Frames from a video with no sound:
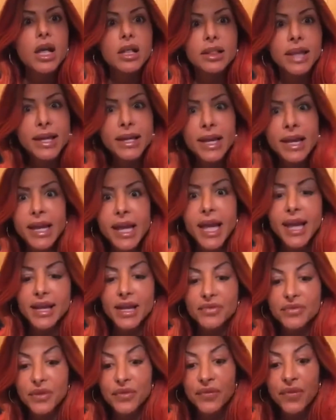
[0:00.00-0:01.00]
Like again,
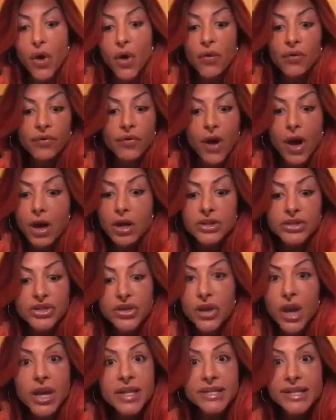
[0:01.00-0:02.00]
if the phone falls, you
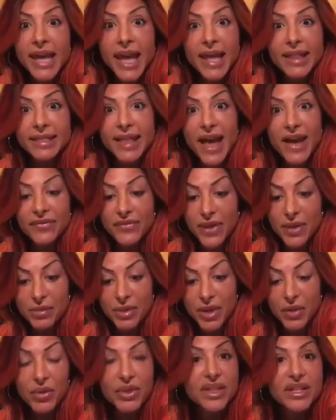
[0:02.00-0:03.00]
guys can't laugh at
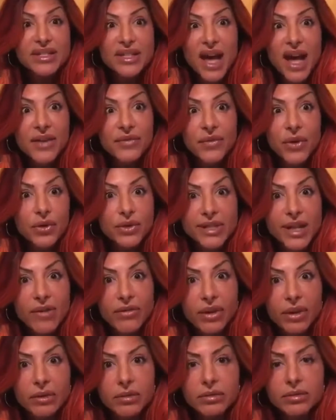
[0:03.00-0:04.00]
me with this iPhone
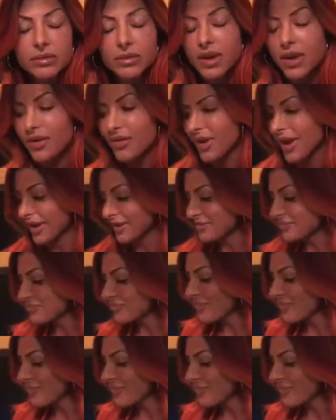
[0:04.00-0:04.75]
7. All right.